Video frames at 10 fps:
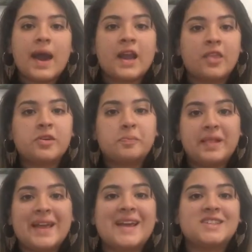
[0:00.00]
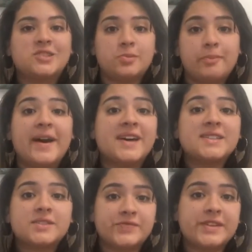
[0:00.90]
Another place you
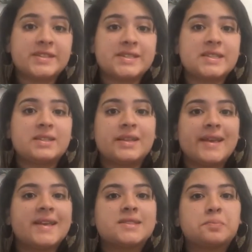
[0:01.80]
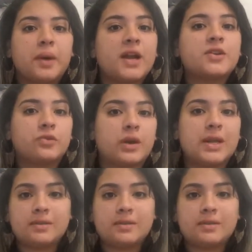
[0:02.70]
must visit is Parkwell.